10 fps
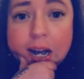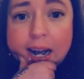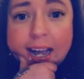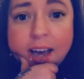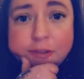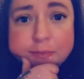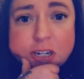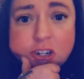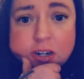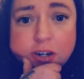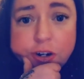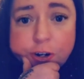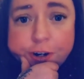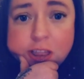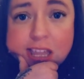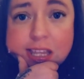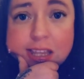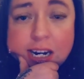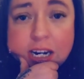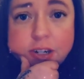I have a mission on Earth,
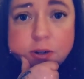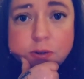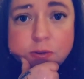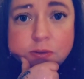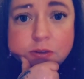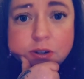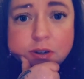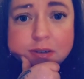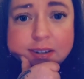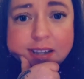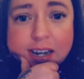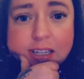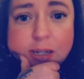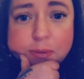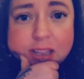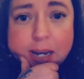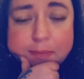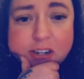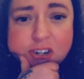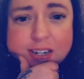that I don't know exactly what that
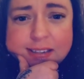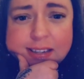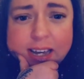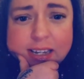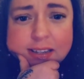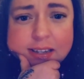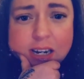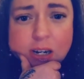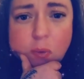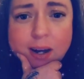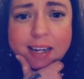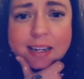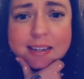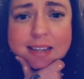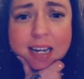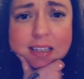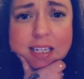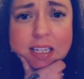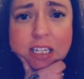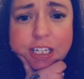mission is yet. It's not quite
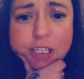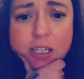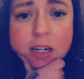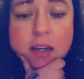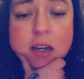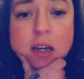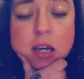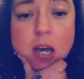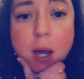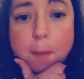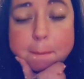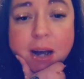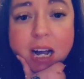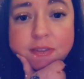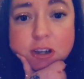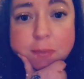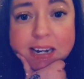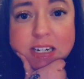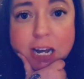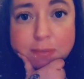exactly clear, but I feel
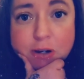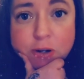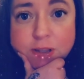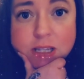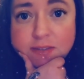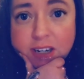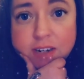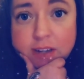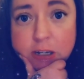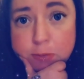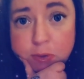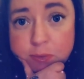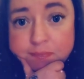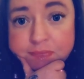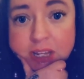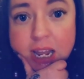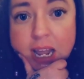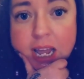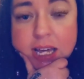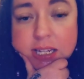my time on Earth is very valuable,
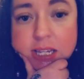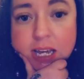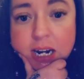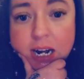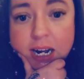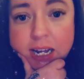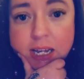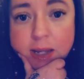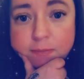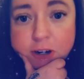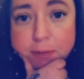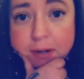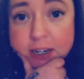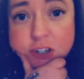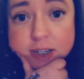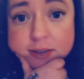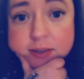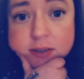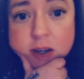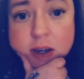and that I am very
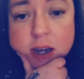precious,